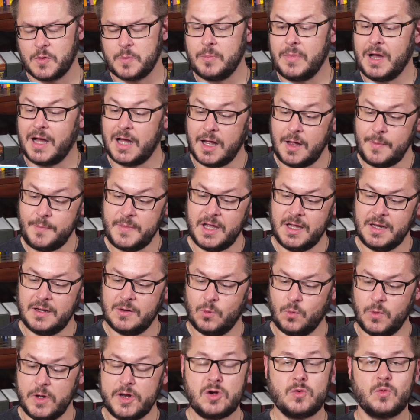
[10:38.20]

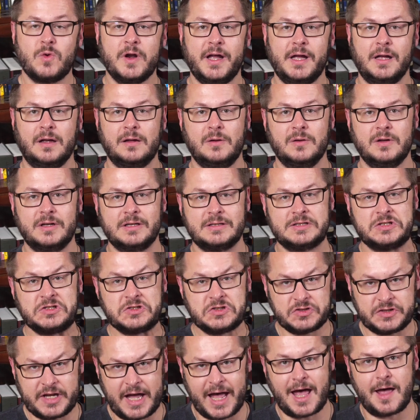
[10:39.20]
Muhammad went around
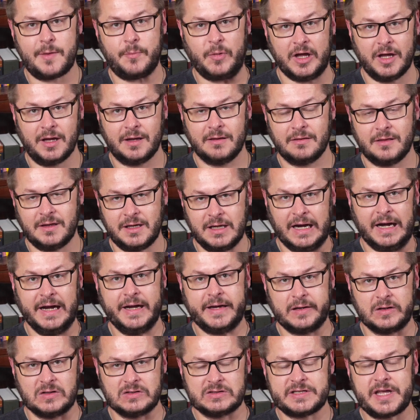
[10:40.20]
stabbing the
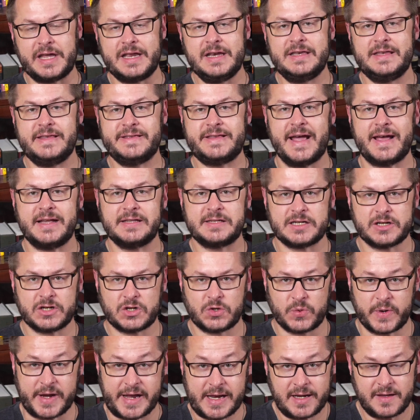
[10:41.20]
idols. He
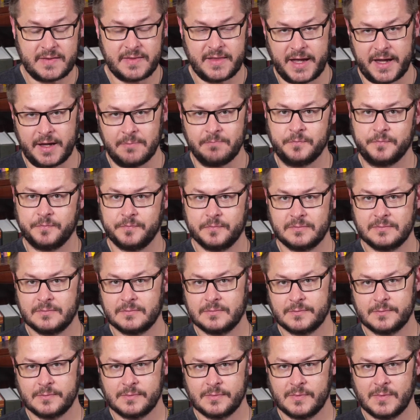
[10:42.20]
desecrated them.
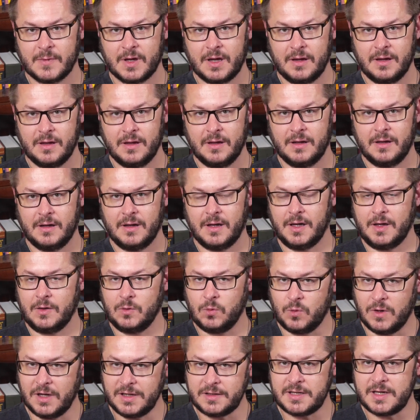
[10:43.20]

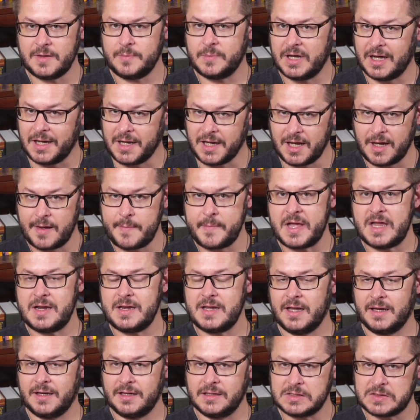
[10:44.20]
And what did
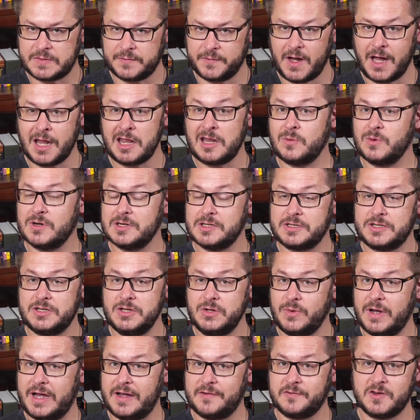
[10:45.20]
Muhammad and his followers
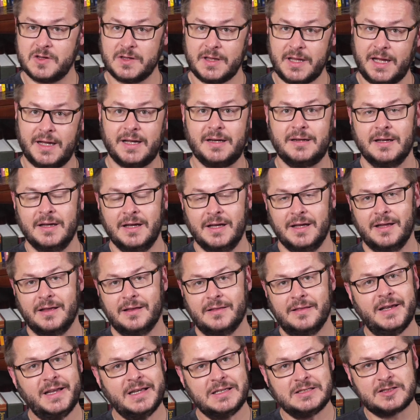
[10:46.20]
do after that?
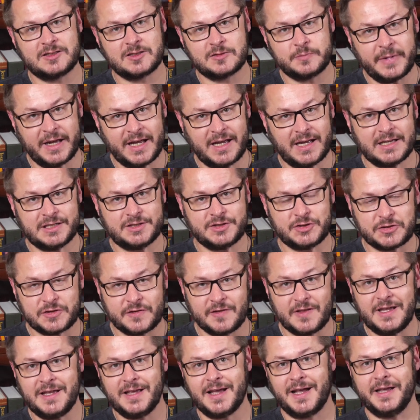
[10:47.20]
They
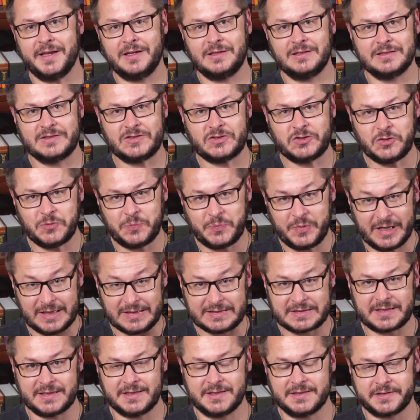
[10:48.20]
smashed the idols to
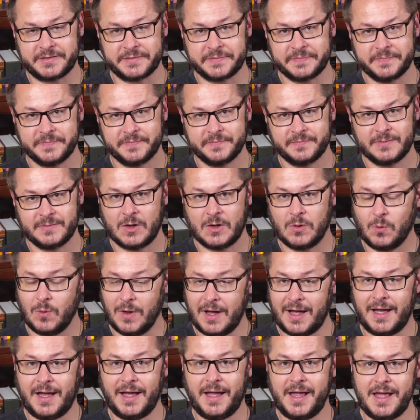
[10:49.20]
pieces.
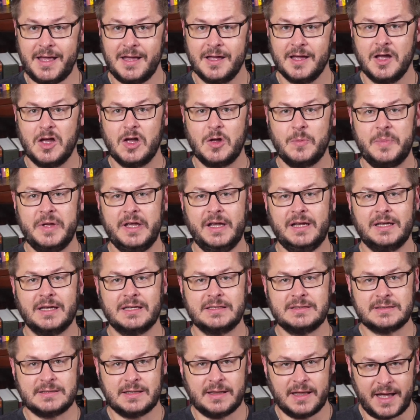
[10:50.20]
Why?
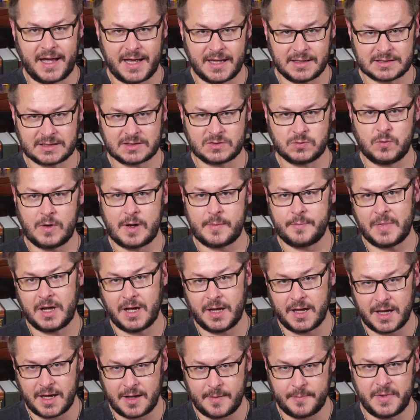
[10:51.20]
Because that's what
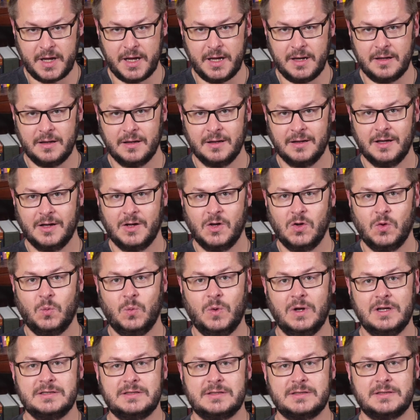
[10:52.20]
Muhammad
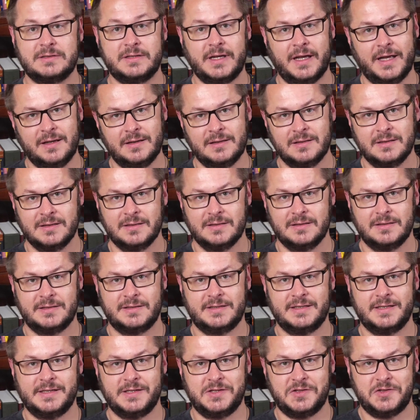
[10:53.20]
was sent
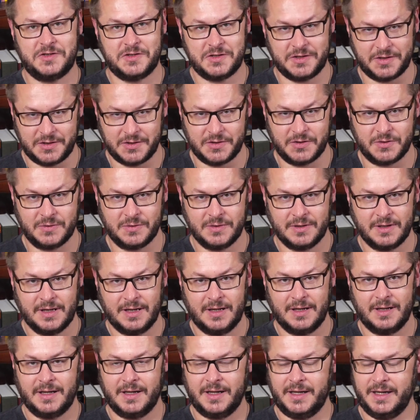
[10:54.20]
to do.
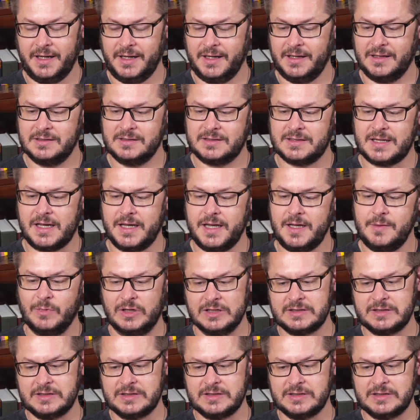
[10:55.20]
In Sahih